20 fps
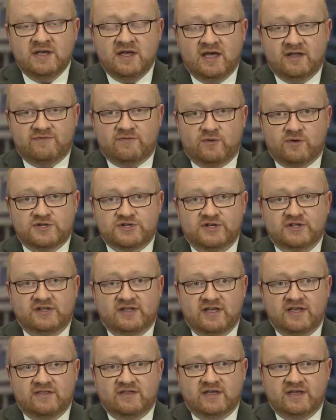
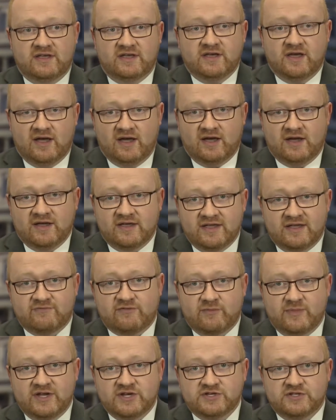Unfortunately, the
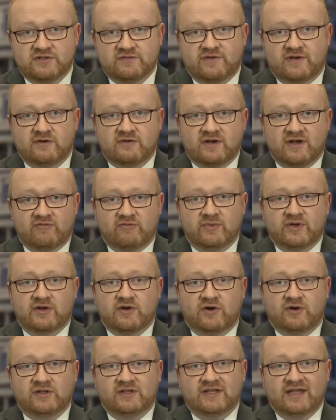information the federal government
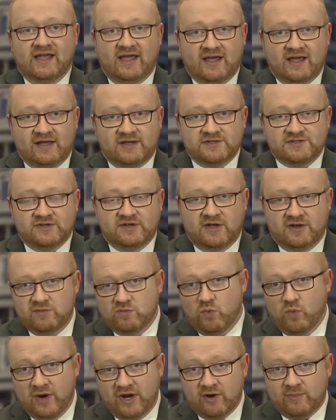currently has on
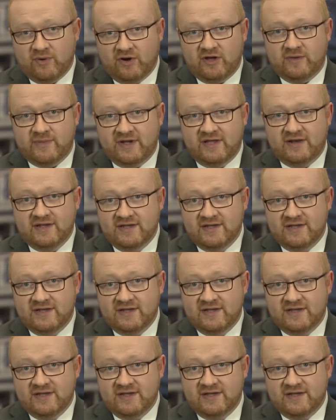where broadband